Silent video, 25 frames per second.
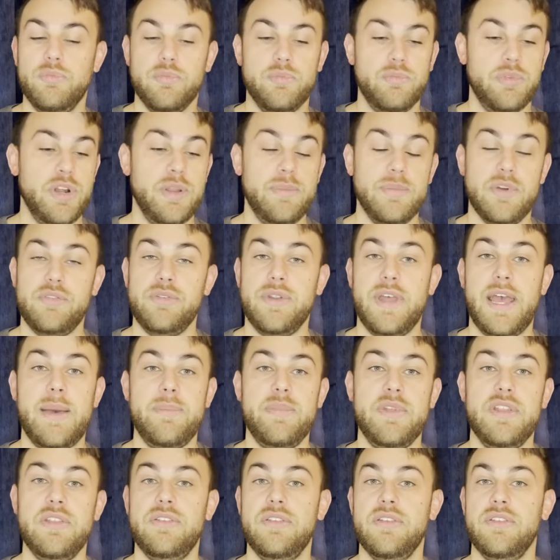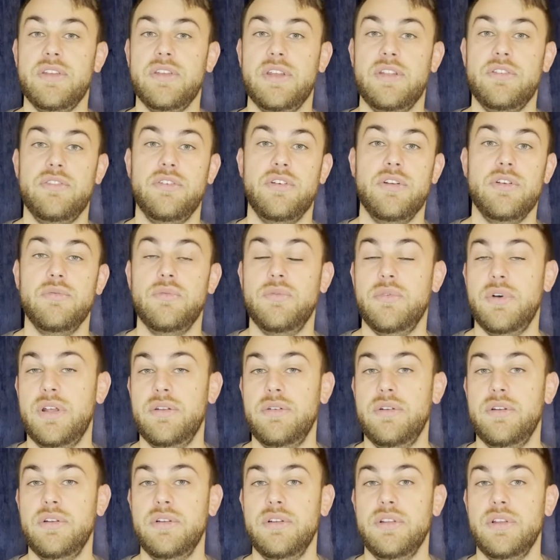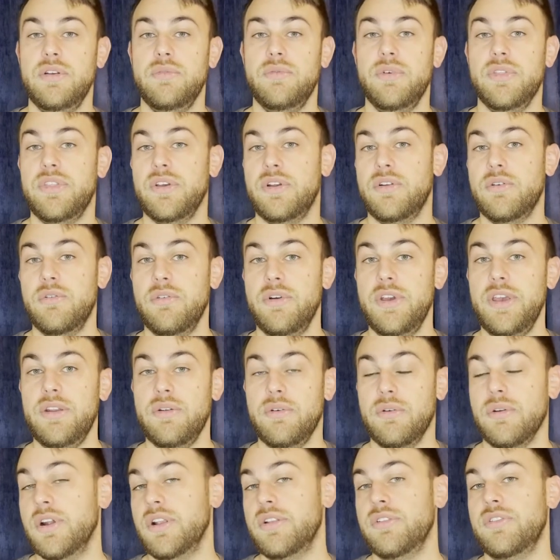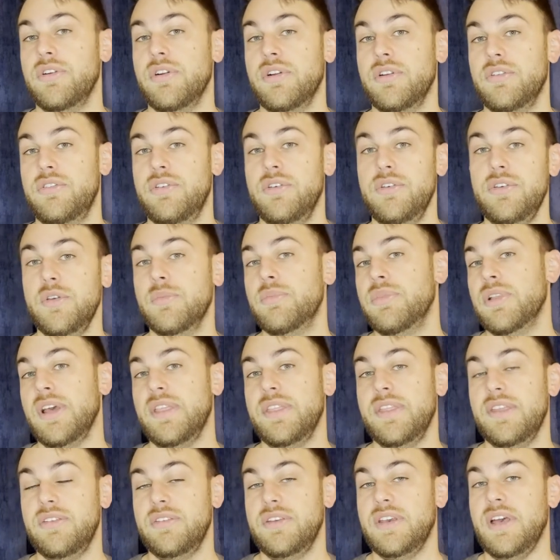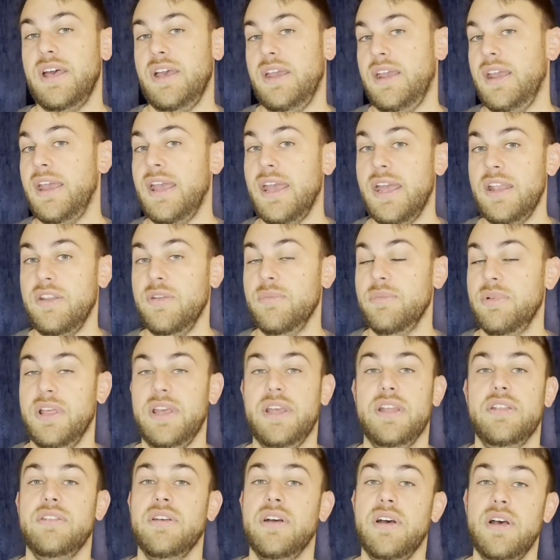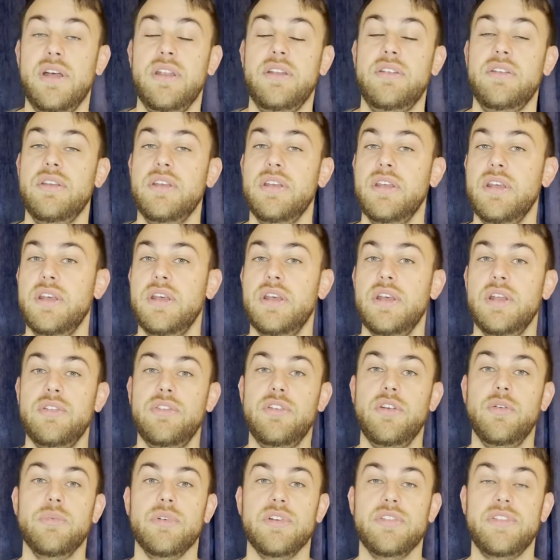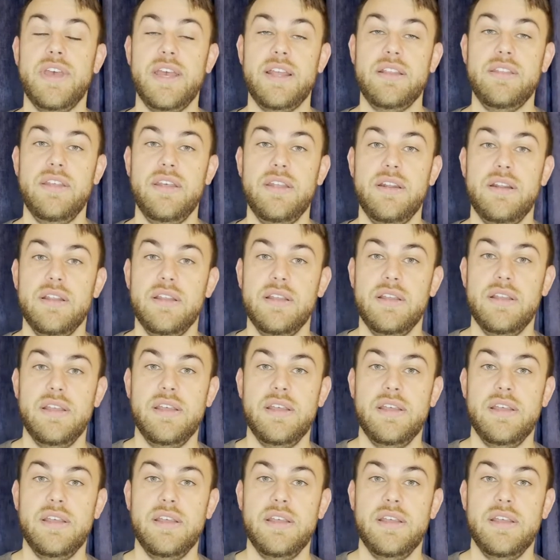Pretty much what happens is on turn 1 with the coin, or on turn 2 you play this guy and you play a taunt to protect it,